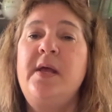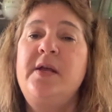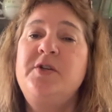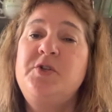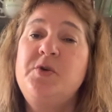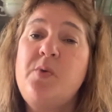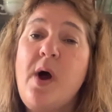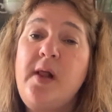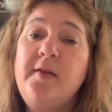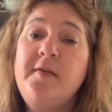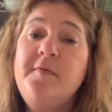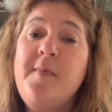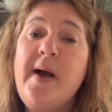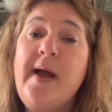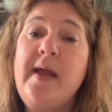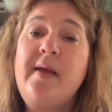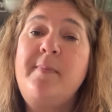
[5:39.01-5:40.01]
To all of
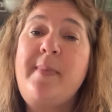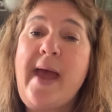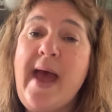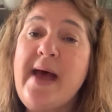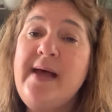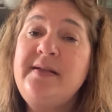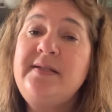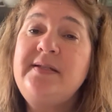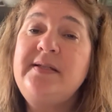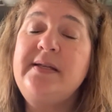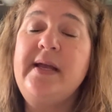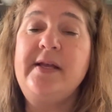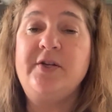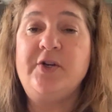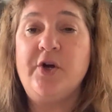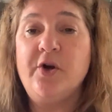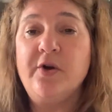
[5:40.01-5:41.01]
my past
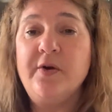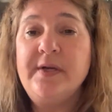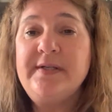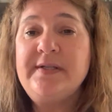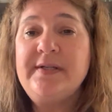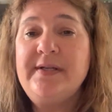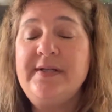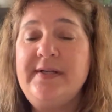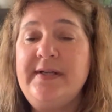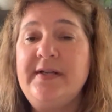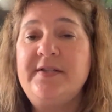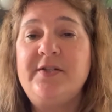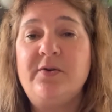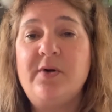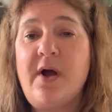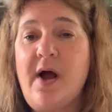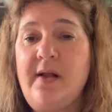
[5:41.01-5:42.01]
and current
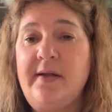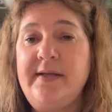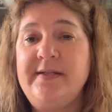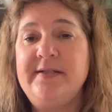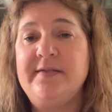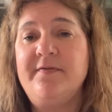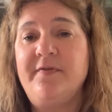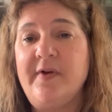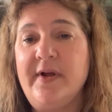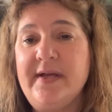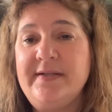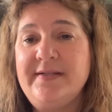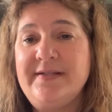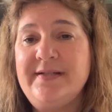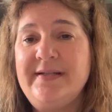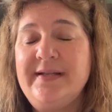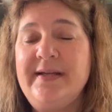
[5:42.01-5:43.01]
DSO colleagues and
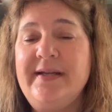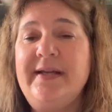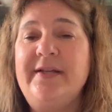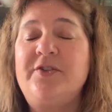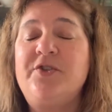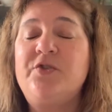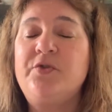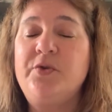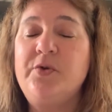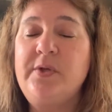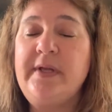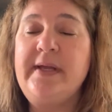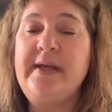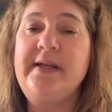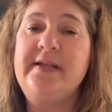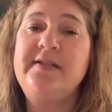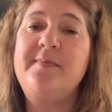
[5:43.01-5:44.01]
friends, it truly
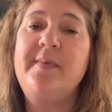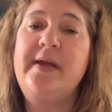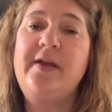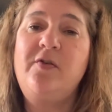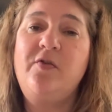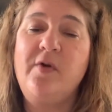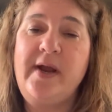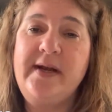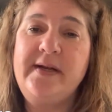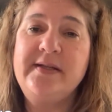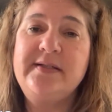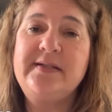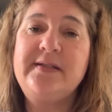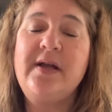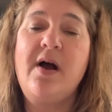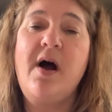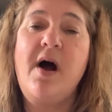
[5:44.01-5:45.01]
is my
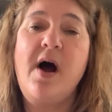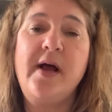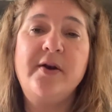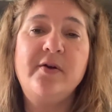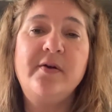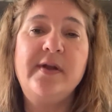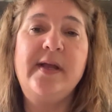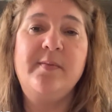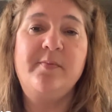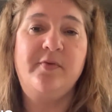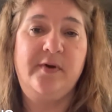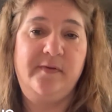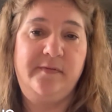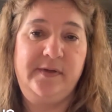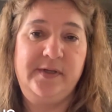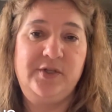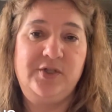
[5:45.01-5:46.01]
greatest honor and
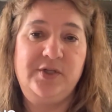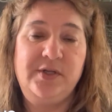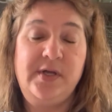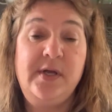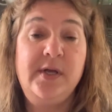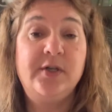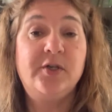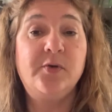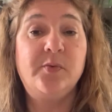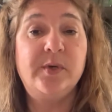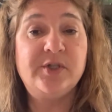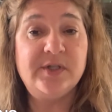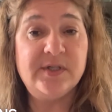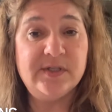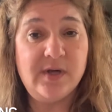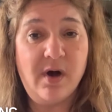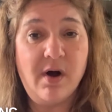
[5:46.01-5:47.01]
privilege to wish
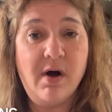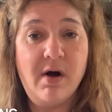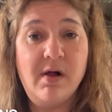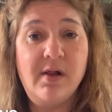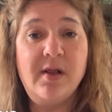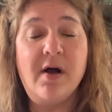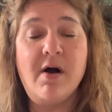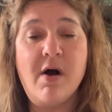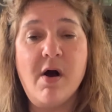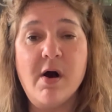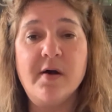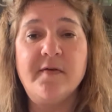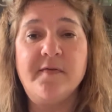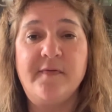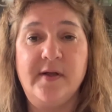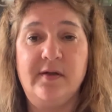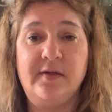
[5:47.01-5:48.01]
us all a
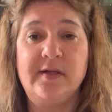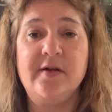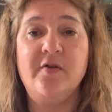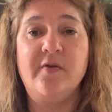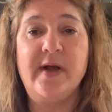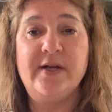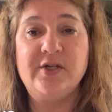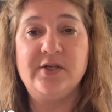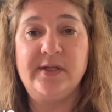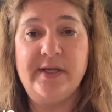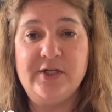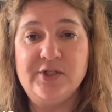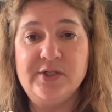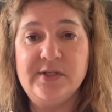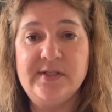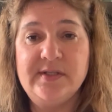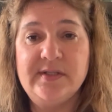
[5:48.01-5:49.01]
heartfelt
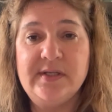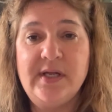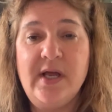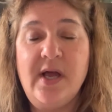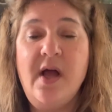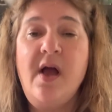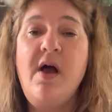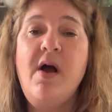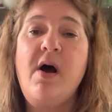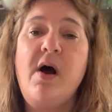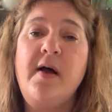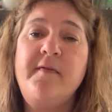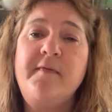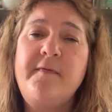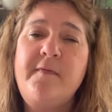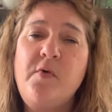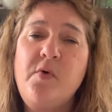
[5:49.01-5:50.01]
congratulations
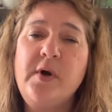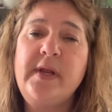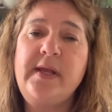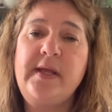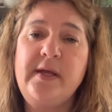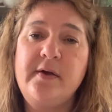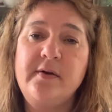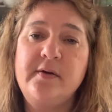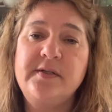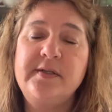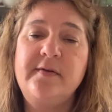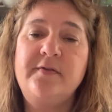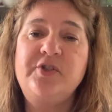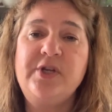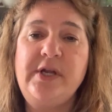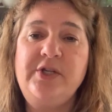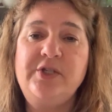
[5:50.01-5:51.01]
on 40 years of
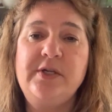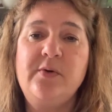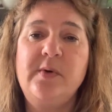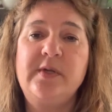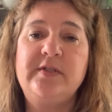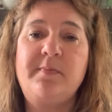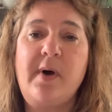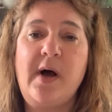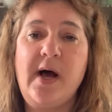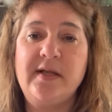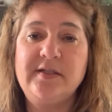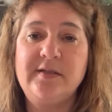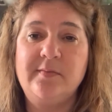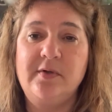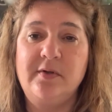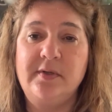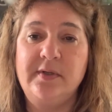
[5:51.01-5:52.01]
changing what's
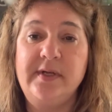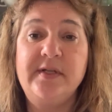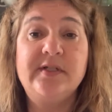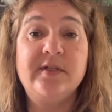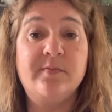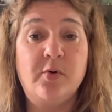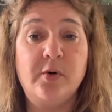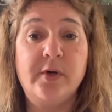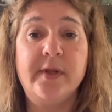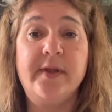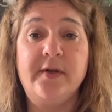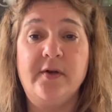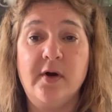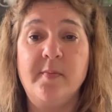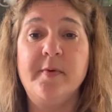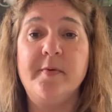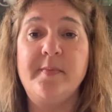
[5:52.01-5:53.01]
possible in support of the
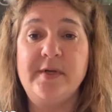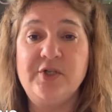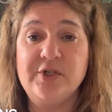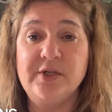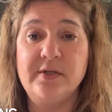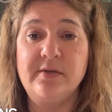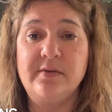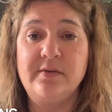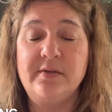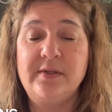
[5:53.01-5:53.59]
DARPA mission.